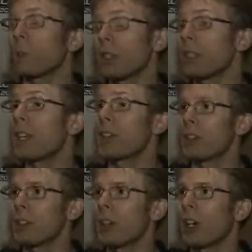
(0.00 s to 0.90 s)

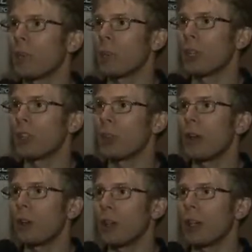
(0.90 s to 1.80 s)
concessions on, because you
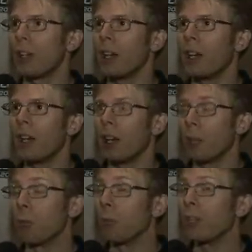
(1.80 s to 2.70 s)
have to pay
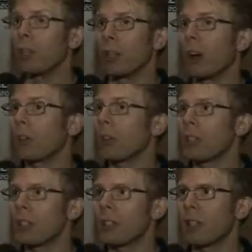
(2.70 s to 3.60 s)
a really
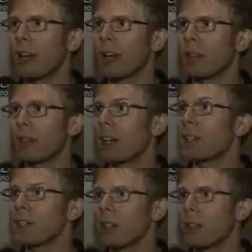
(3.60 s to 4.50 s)
onerous
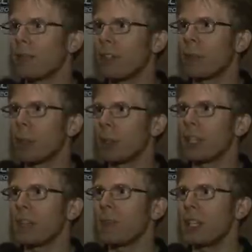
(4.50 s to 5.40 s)
licensing fee per
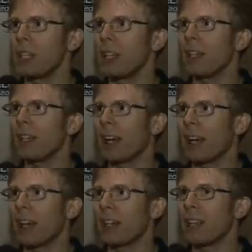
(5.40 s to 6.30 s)
DVD,
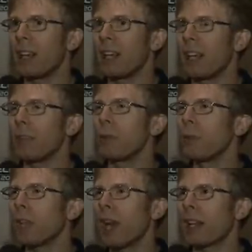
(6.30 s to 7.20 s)
and if you
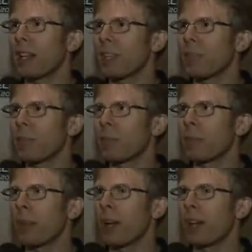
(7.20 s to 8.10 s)
look at it as
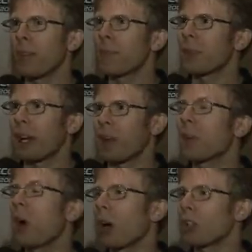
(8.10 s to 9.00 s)
kind of
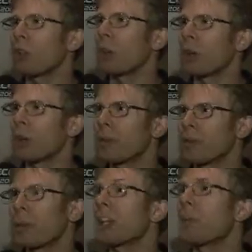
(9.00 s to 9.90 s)
cost per
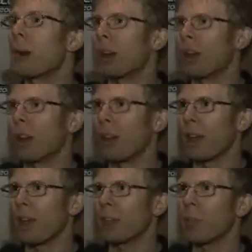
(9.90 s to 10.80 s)
gigabyte on
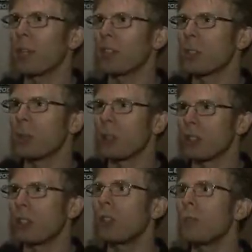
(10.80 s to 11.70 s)
there, the PS3 has
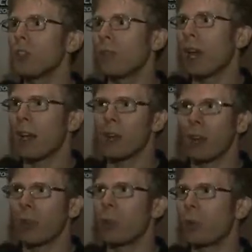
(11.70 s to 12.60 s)
a huge advantage
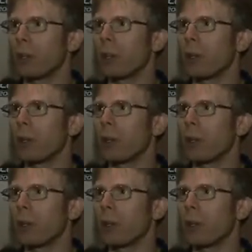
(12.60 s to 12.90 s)
if you're doing a